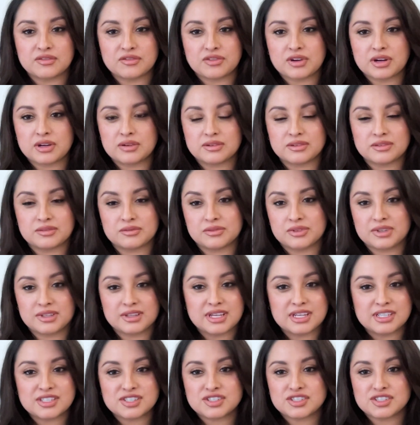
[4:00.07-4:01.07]
for a
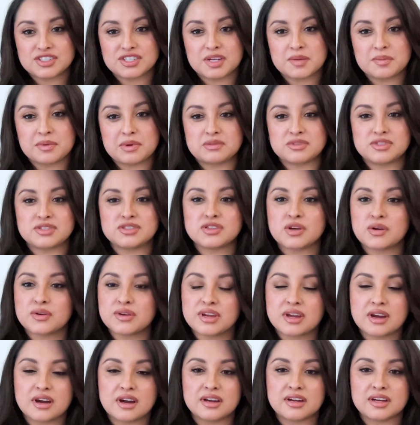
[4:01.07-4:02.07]
relationship. I was so
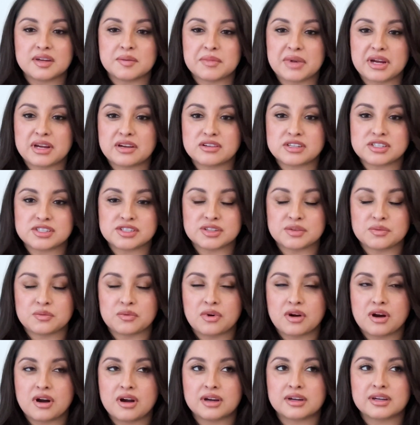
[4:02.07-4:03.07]
young in my Christian
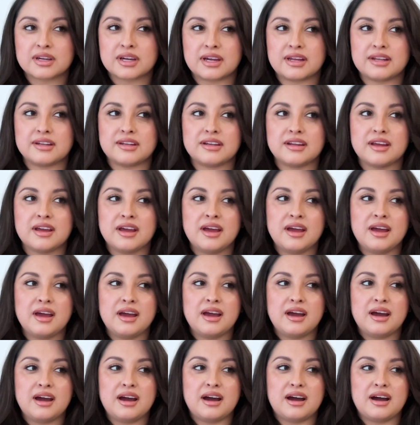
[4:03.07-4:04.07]
walk. And
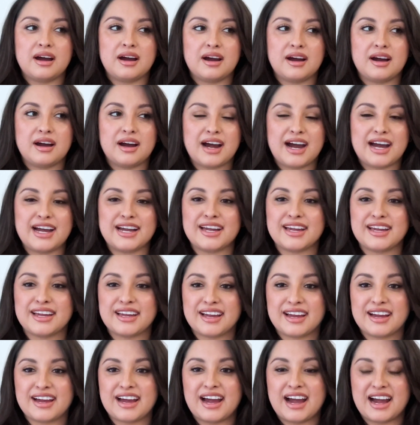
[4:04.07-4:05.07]
I
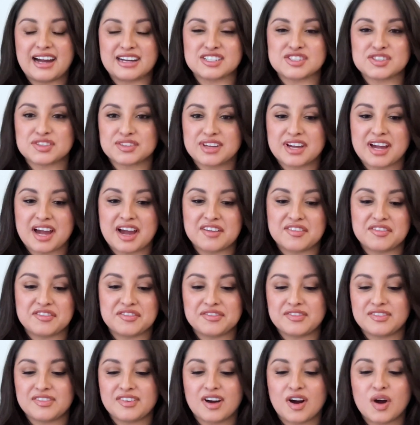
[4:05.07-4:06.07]
actually have
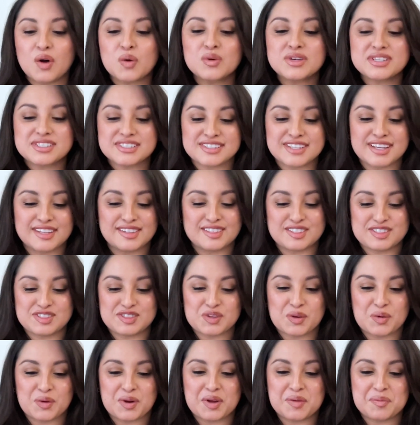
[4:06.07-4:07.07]
always said this
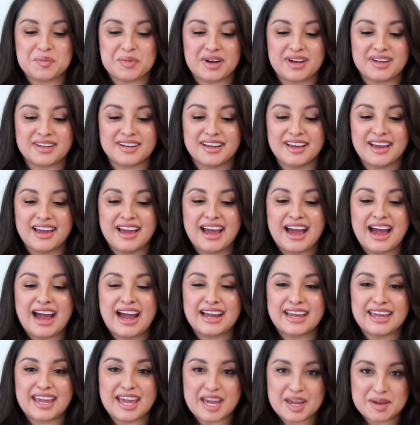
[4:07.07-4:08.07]
story, but I
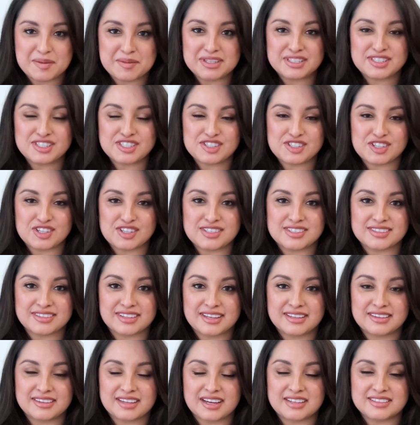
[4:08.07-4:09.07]
came into church
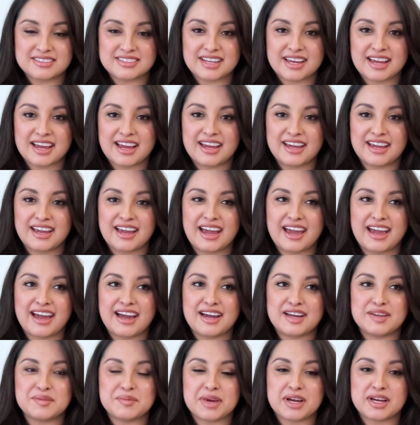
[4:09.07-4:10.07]
late that day
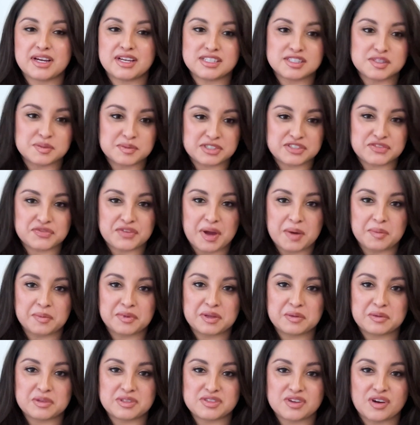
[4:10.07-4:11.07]
and my husband's family
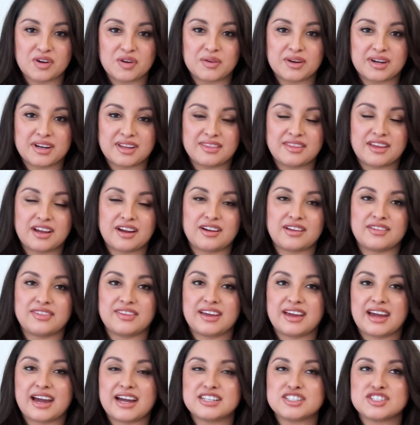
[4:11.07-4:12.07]
was already there and
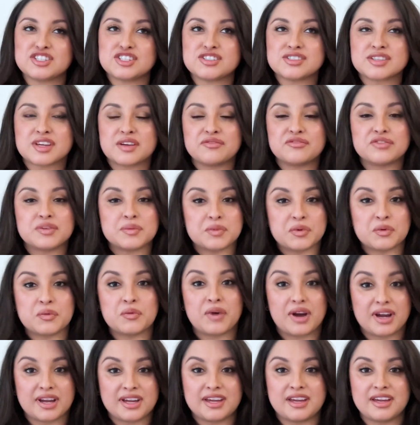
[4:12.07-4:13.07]
they had just come from
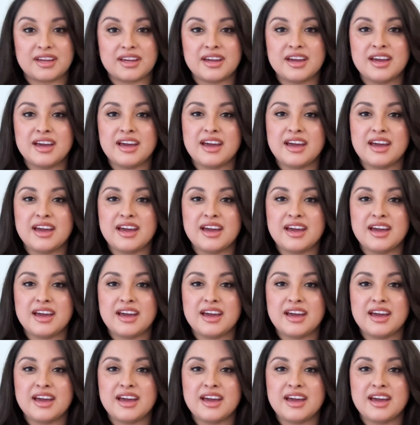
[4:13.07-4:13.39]
Hawaii